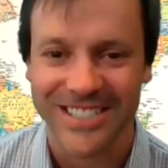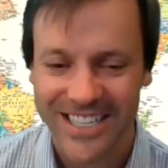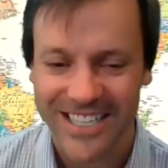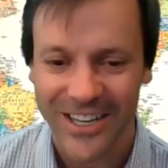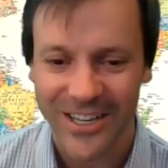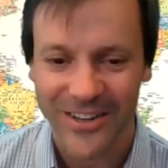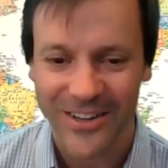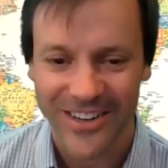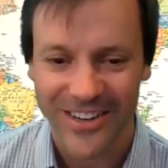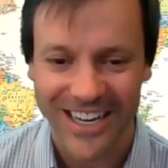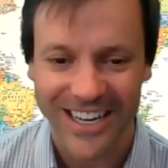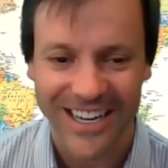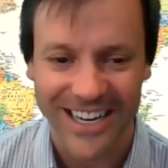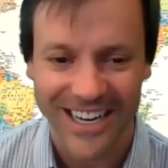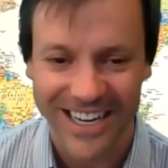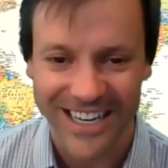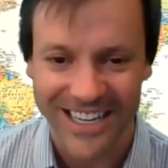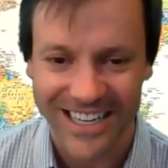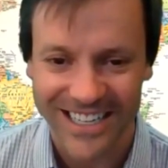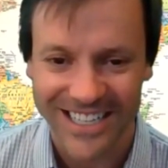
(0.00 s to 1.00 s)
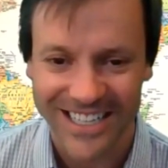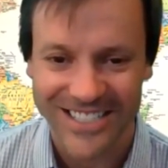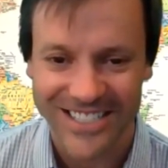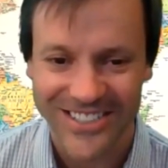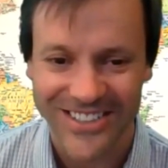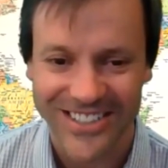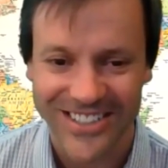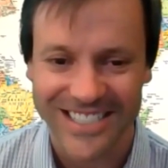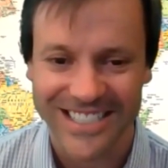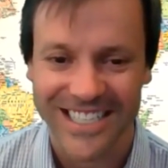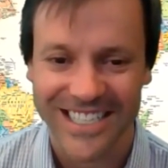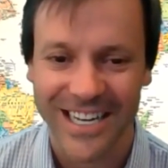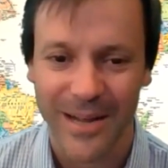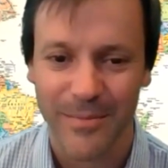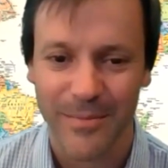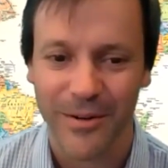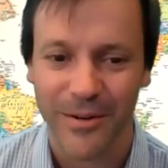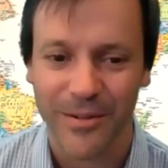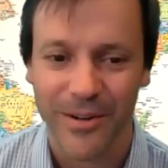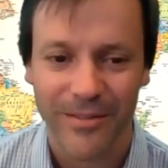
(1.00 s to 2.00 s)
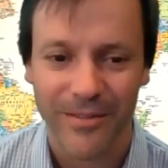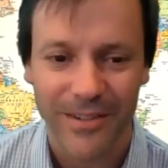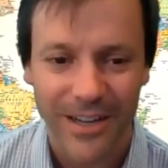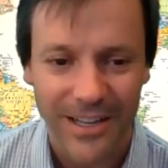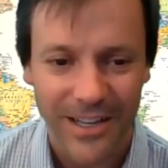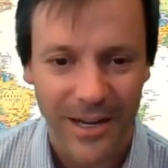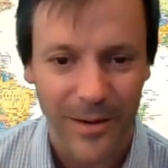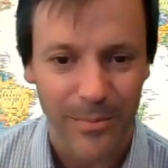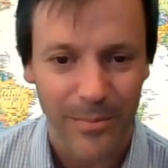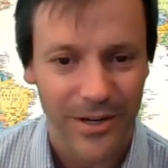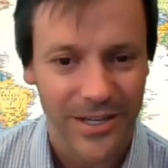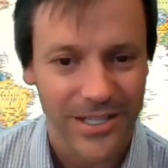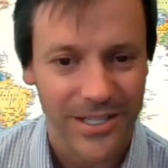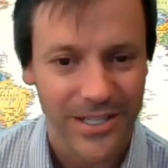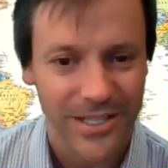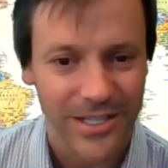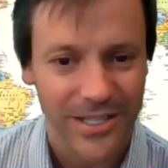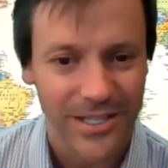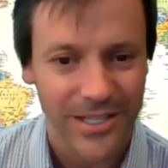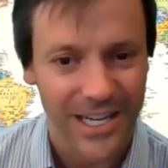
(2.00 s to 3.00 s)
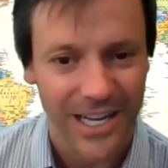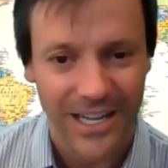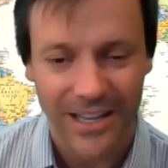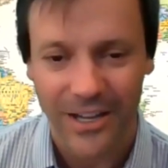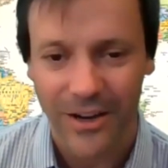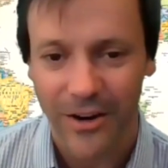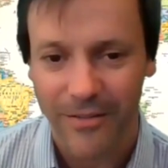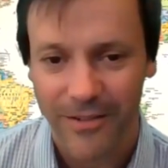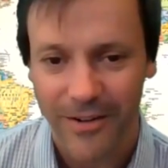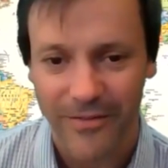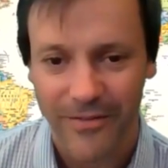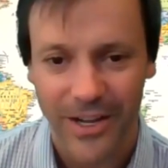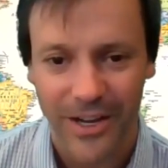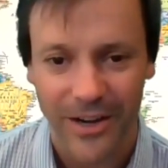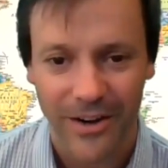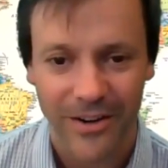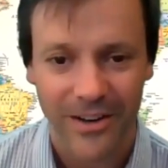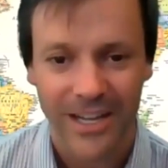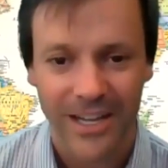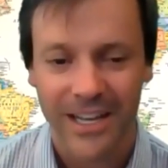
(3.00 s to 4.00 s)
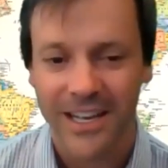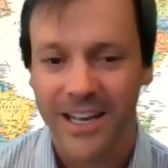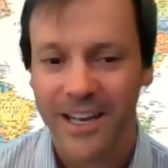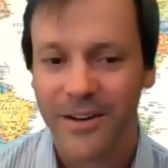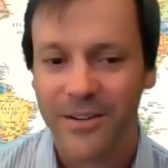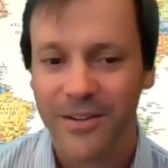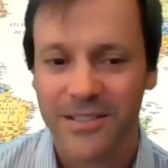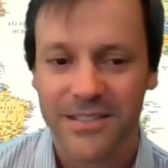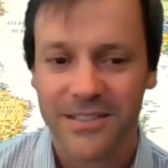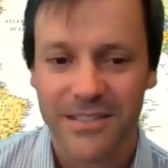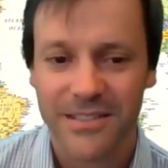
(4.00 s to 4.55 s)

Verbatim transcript: you were cutting it, it short today, but we really appreciate the yes, overview. Yes, it was.